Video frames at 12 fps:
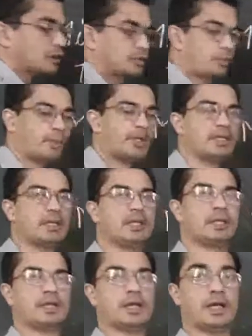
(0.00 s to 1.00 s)
So
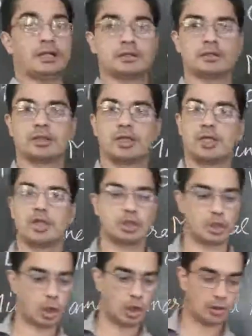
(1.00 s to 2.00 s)
metallic
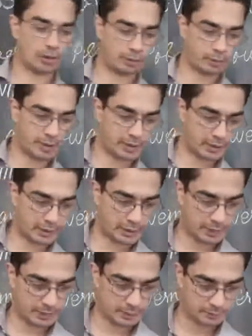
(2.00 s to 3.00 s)
and
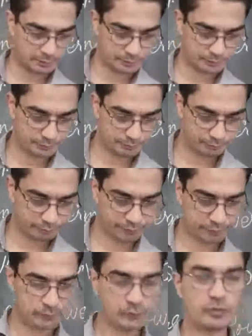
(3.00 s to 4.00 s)
non-metallic.
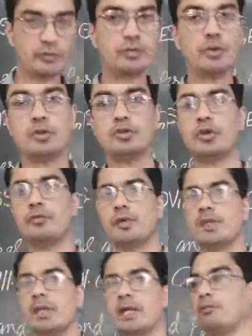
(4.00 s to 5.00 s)
So
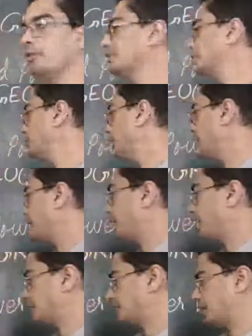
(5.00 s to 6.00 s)
from the name itself we
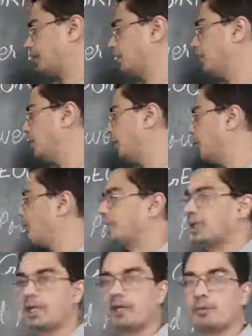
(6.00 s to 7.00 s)
can understand.
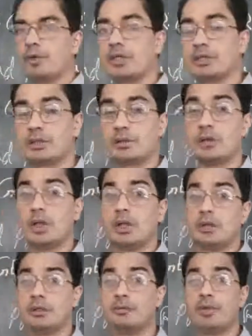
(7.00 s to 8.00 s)
Metallic means
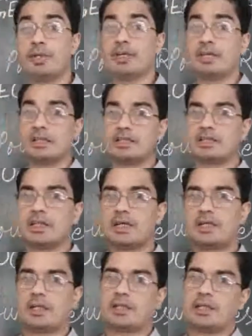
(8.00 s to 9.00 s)
the minerals
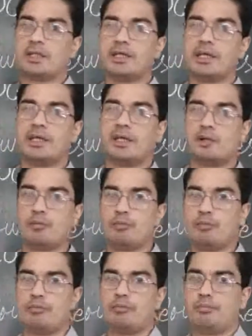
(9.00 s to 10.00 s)
that are
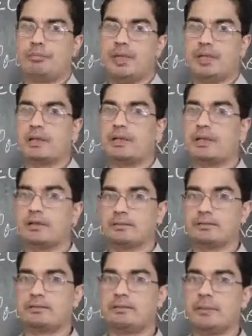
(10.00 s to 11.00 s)
containing
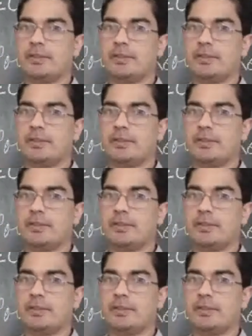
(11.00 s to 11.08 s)
metal.